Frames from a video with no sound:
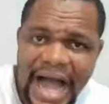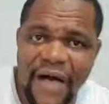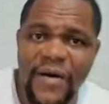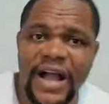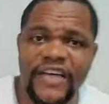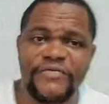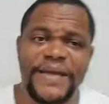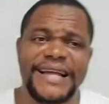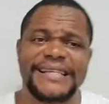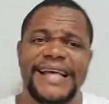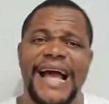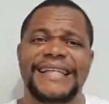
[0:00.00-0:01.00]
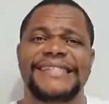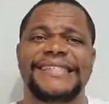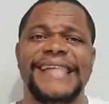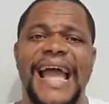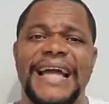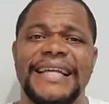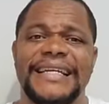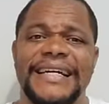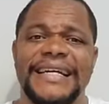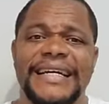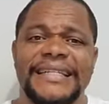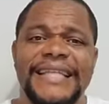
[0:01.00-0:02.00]
our government has said
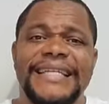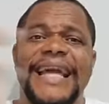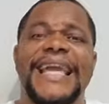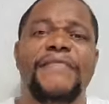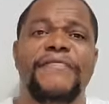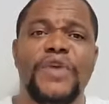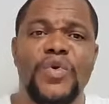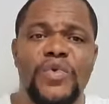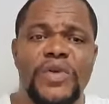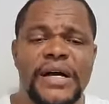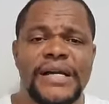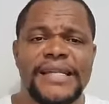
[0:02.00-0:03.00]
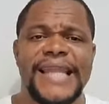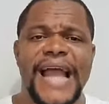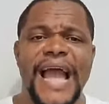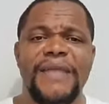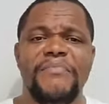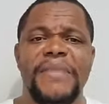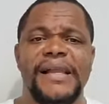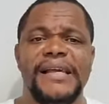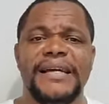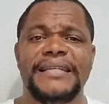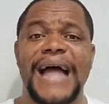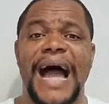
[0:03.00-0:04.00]
that they give you $9
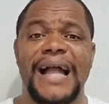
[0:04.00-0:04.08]
million.